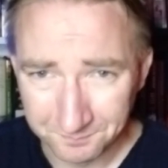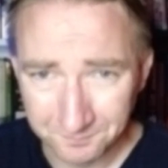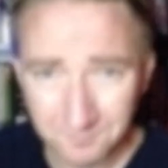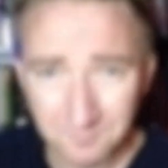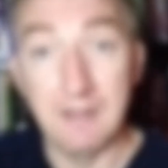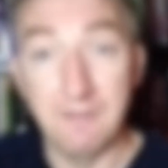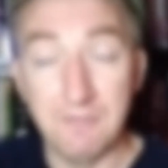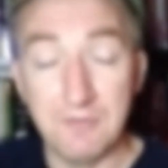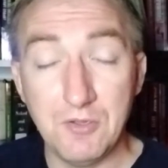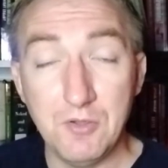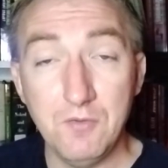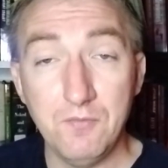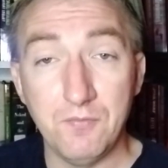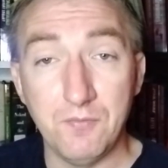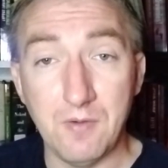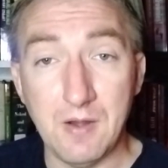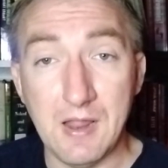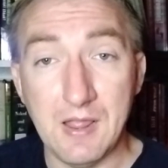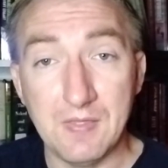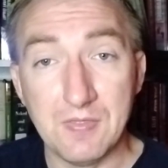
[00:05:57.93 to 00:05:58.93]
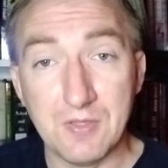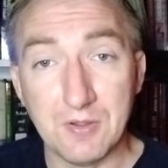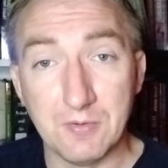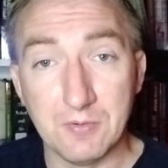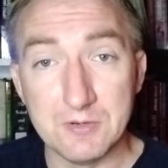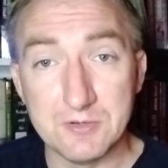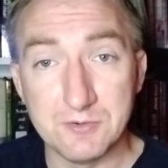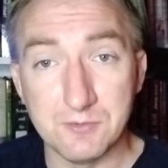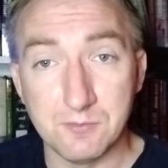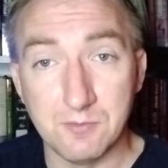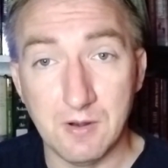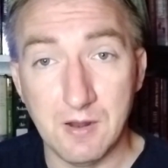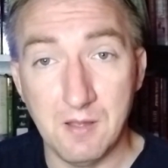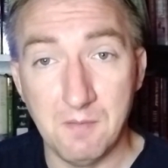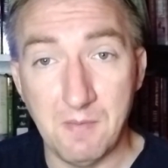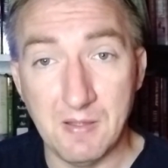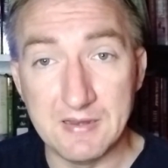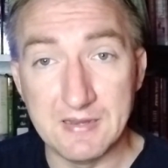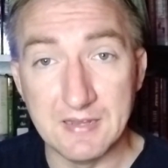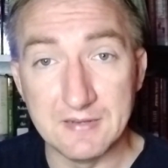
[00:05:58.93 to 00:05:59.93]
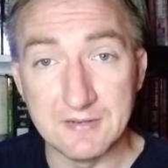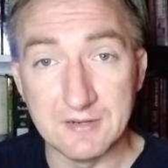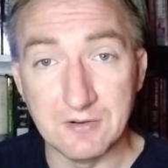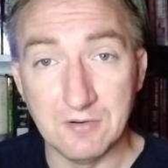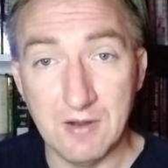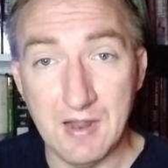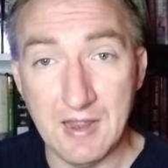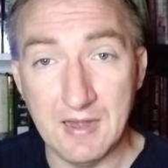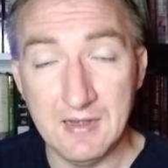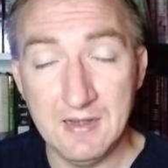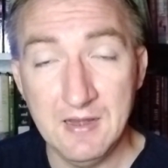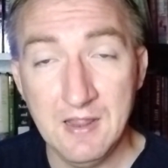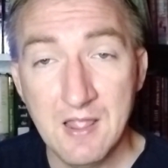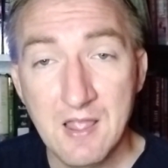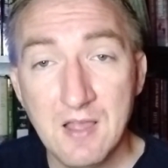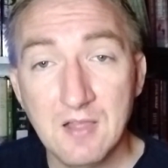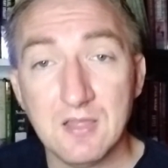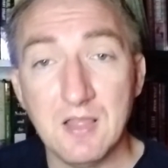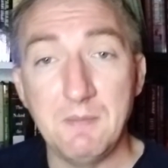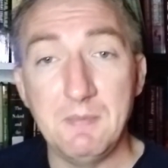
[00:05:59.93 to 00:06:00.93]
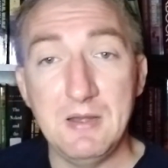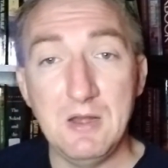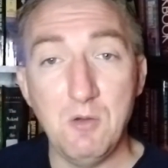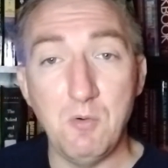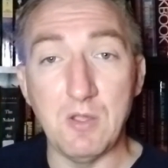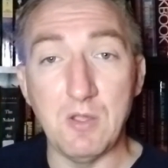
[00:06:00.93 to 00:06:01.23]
And if you've read The Crystal Crown by Tessa Gratton, let me know